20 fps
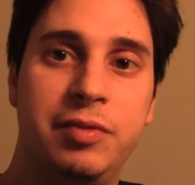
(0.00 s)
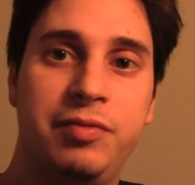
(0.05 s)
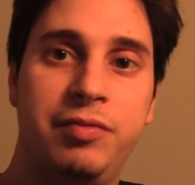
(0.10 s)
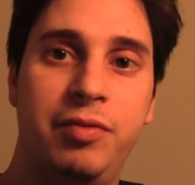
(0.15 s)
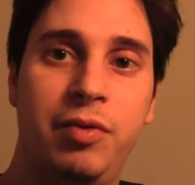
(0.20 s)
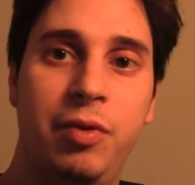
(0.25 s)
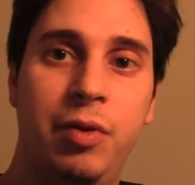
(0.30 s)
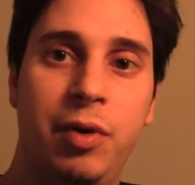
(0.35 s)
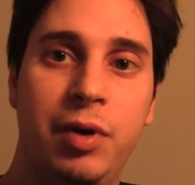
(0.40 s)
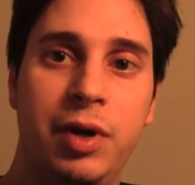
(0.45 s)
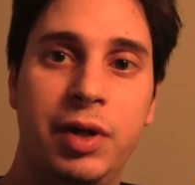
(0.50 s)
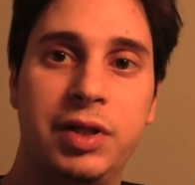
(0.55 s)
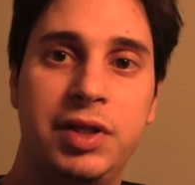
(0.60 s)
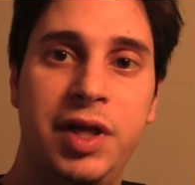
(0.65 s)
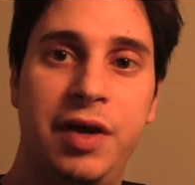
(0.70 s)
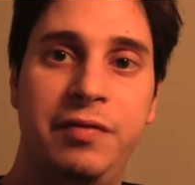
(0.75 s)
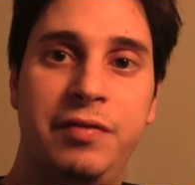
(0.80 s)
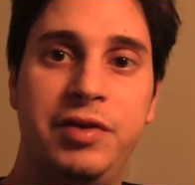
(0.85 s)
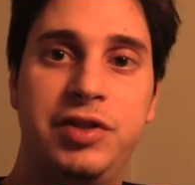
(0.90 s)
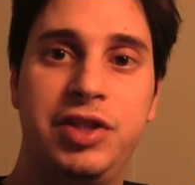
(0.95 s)
before.
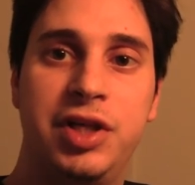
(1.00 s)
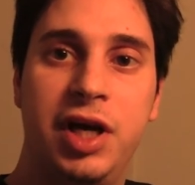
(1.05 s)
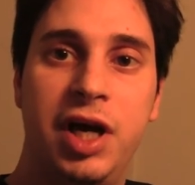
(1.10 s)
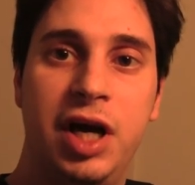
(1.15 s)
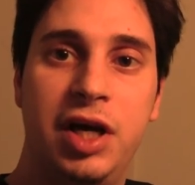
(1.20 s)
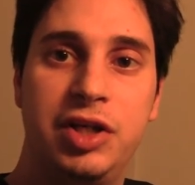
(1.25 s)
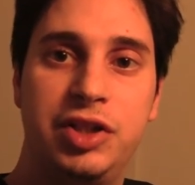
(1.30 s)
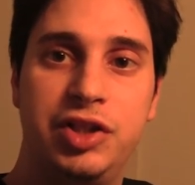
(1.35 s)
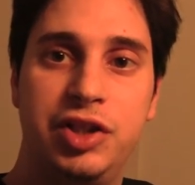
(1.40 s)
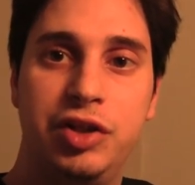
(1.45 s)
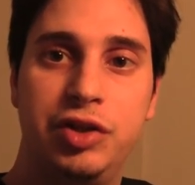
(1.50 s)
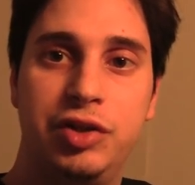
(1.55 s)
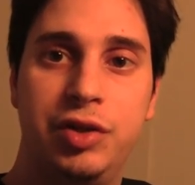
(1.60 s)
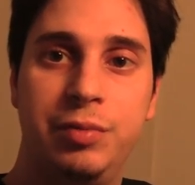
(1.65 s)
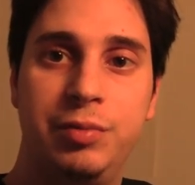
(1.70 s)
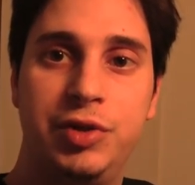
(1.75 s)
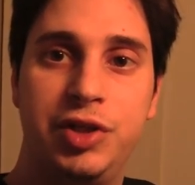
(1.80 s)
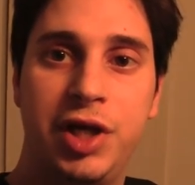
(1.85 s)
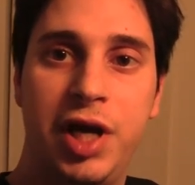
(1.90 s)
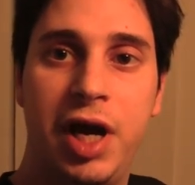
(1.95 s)
Definitely check out his
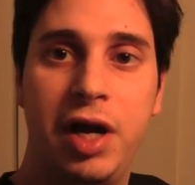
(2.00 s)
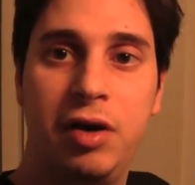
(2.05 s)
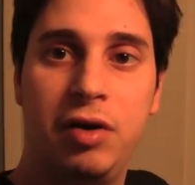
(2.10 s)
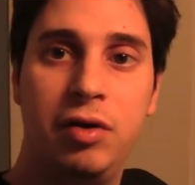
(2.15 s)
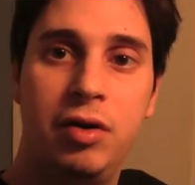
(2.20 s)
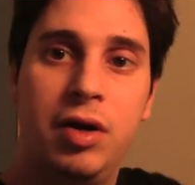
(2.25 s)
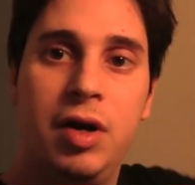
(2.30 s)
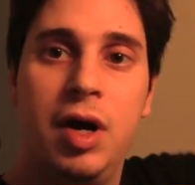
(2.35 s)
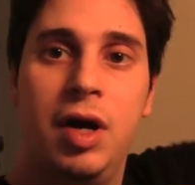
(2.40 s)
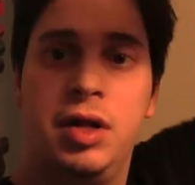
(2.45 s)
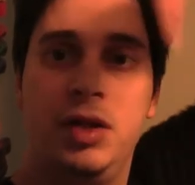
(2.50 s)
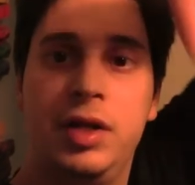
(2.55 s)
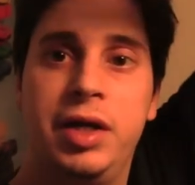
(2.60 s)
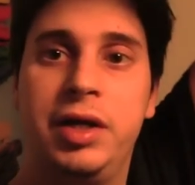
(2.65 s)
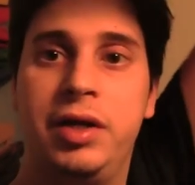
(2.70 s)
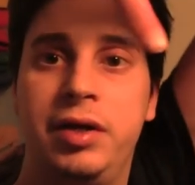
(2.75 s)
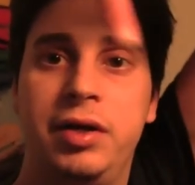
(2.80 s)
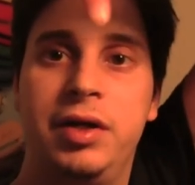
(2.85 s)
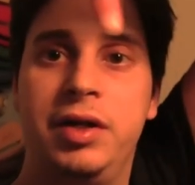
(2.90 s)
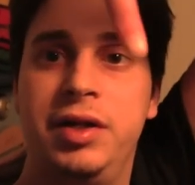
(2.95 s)
YouTube channel.
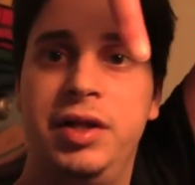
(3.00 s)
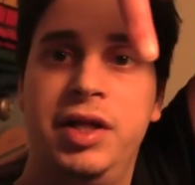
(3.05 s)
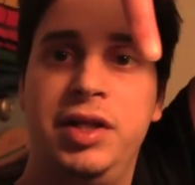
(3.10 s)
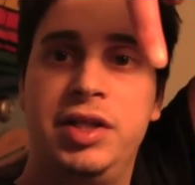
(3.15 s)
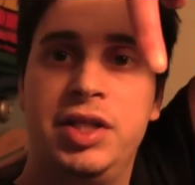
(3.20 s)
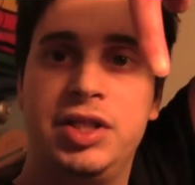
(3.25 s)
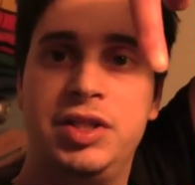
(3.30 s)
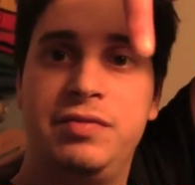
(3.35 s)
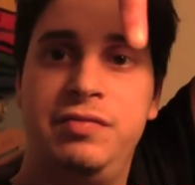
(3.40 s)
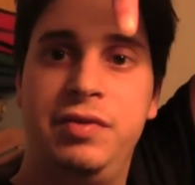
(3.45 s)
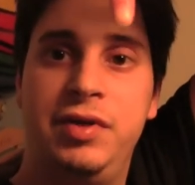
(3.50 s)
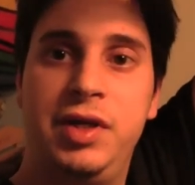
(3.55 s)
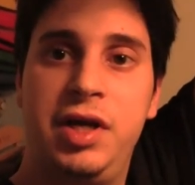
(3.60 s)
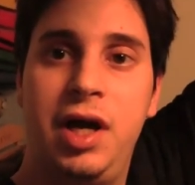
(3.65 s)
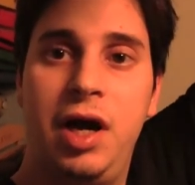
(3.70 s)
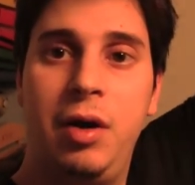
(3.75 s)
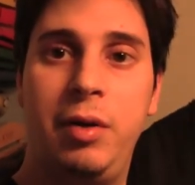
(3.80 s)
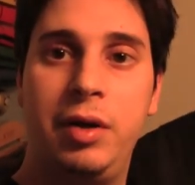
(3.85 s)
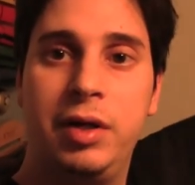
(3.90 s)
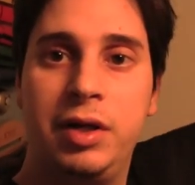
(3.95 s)
Link underneath this
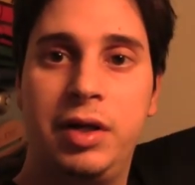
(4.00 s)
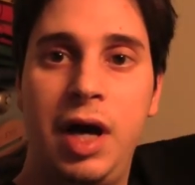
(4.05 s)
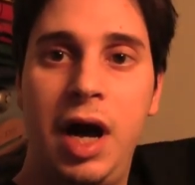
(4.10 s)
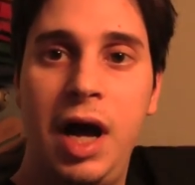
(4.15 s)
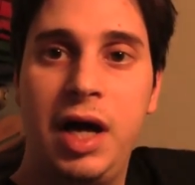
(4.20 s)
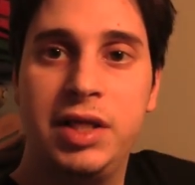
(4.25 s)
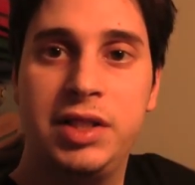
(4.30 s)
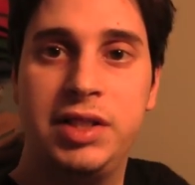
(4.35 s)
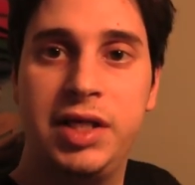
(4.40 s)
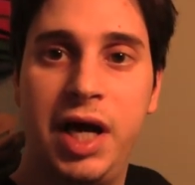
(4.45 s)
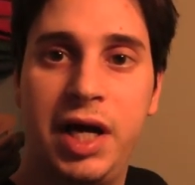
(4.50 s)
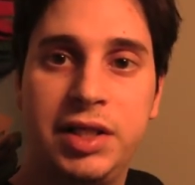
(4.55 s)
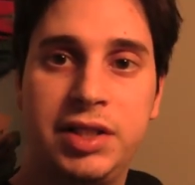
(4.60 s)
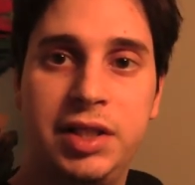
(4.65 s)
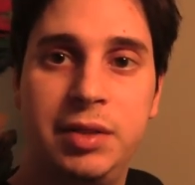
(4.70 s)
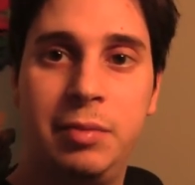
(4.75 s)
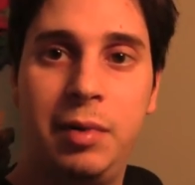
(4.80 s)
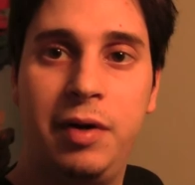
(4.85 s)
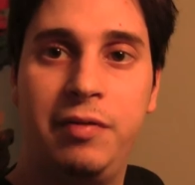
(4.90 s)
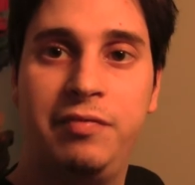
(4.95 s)
video, and contact
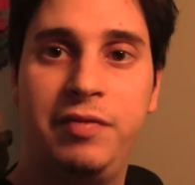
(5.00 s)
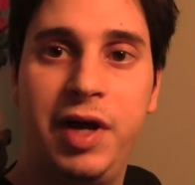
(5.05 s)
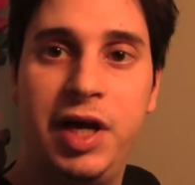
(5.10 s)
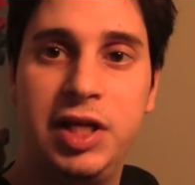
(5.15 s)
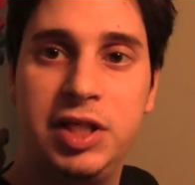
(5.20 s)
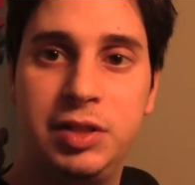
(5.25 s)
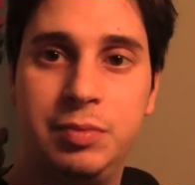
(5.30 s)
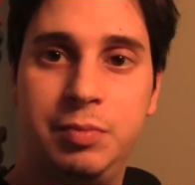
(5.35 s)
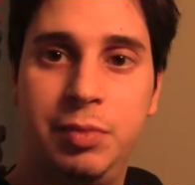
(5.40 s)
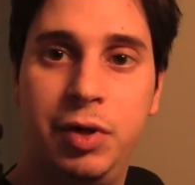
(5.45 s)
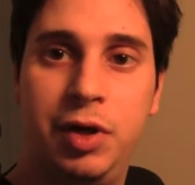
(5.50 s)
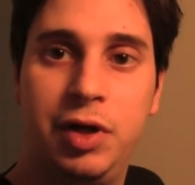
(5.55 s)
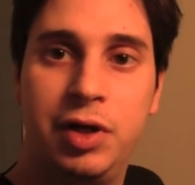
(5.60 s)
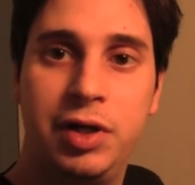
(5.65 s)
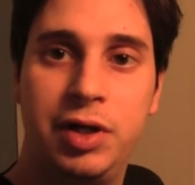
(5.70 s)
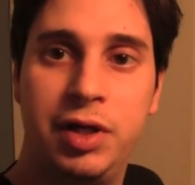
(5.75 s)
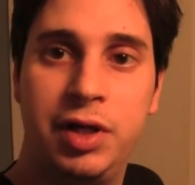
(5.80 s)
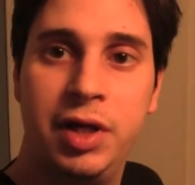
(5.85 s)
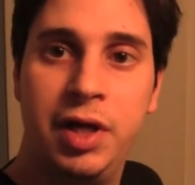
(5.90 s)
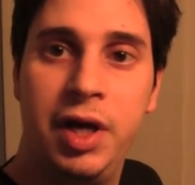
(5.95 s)
him on
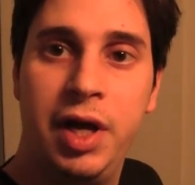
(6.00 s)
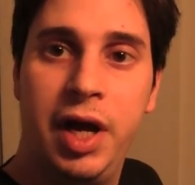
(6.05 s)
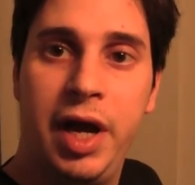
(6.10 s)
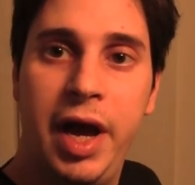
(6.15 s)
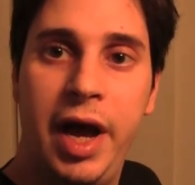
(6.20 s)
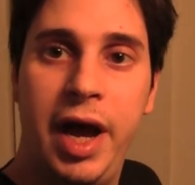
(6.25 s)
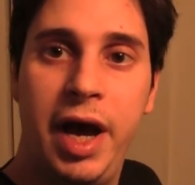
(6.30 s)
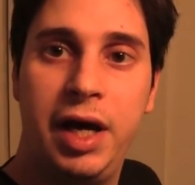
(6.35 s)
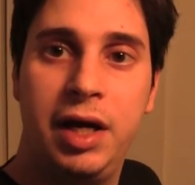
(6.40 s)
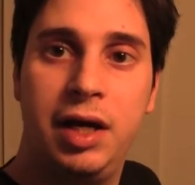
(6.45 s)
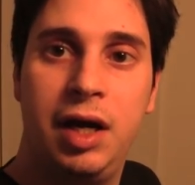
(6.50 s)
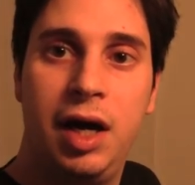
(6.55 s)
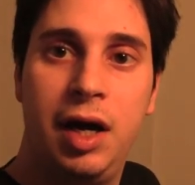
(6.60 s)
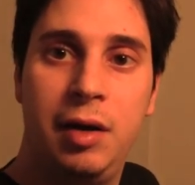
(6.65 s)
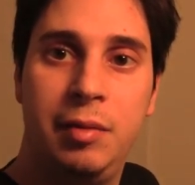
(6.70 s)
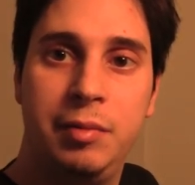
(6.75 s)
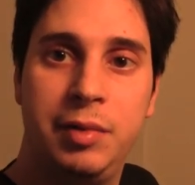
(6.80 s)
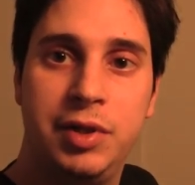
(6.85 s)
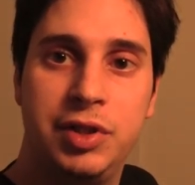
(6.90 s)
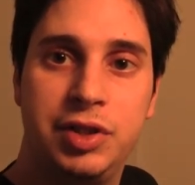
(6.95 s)
Facebook.
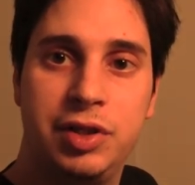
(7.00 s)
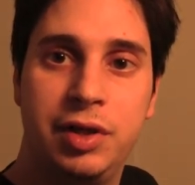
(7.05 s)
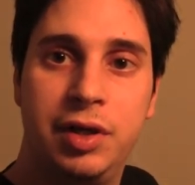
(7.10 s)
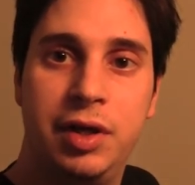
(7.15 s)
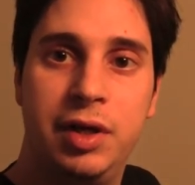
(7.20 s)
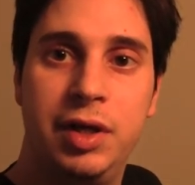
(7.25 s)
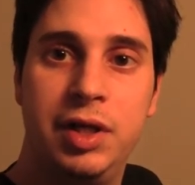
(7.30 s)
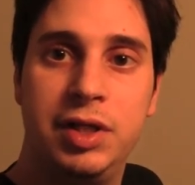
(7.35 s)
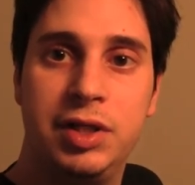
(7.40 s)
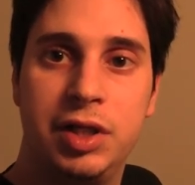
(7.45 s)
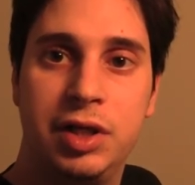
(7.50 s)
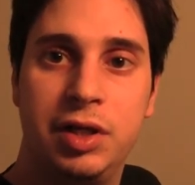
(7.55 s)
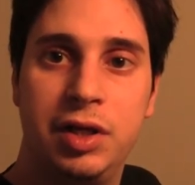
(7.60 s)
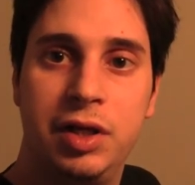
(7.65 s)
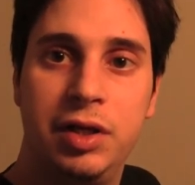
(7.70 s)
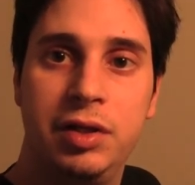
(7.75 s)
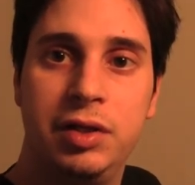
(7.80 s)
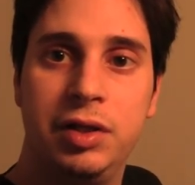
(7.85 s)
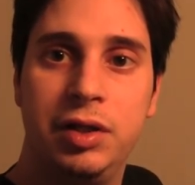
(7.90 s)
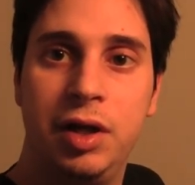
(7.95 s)
And he's a
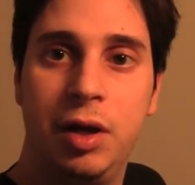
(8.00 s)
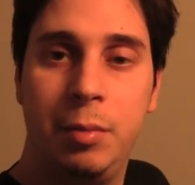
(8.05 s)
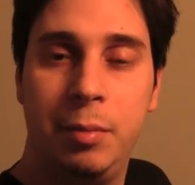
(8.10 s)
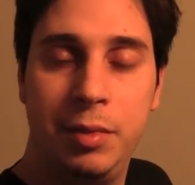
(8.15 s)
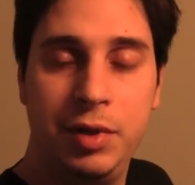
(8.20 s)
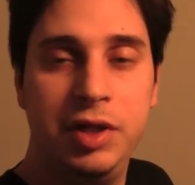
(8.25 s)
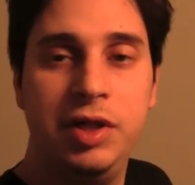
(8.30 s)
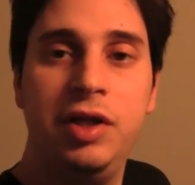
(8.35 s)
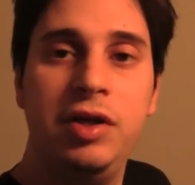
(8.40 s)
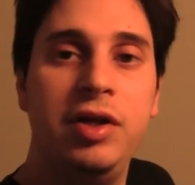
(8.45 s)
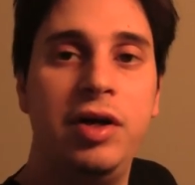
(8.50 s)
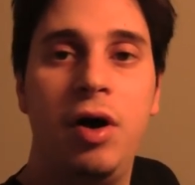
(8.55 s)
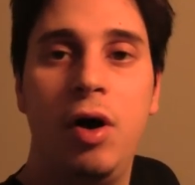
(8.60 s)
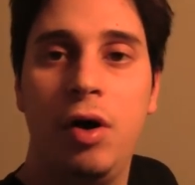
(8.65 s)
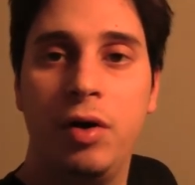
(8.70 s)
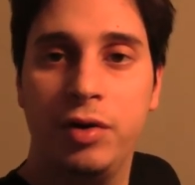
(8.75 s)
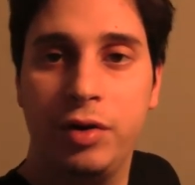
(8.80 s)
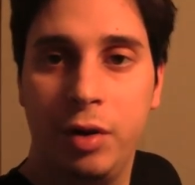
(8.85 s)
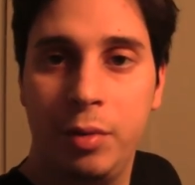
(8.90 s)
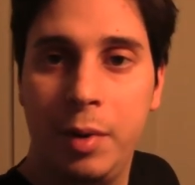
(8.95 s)
you
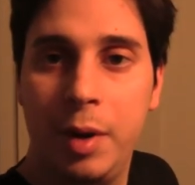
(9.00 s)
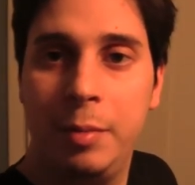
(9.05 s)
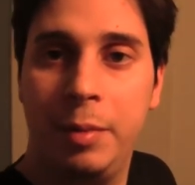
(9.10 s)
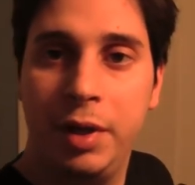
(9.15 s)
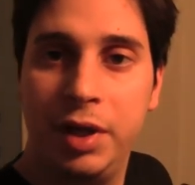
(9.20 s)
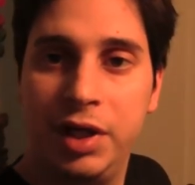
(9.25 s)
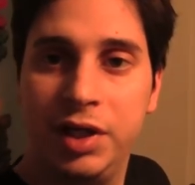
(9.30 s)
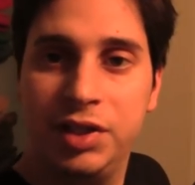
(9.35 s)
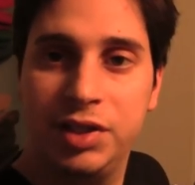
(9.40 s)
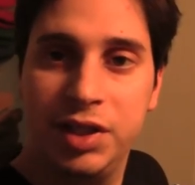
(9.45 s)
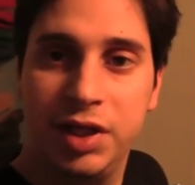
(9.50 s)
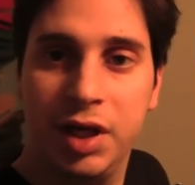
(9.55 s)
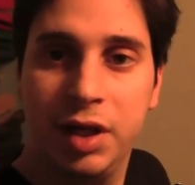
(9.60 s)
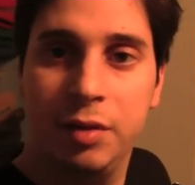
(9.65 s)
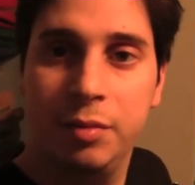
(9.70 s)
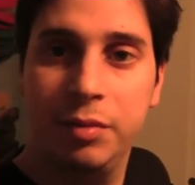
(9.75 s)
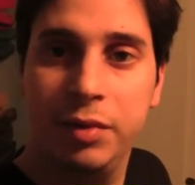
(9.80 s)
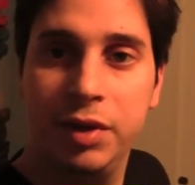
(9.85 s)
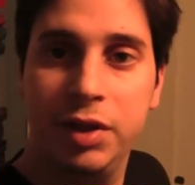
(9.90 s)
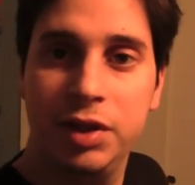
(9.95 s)
all know my buddy
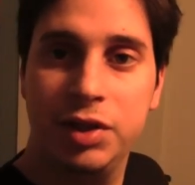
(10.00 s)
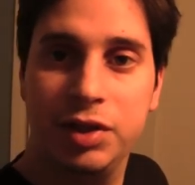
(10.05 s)
Tim.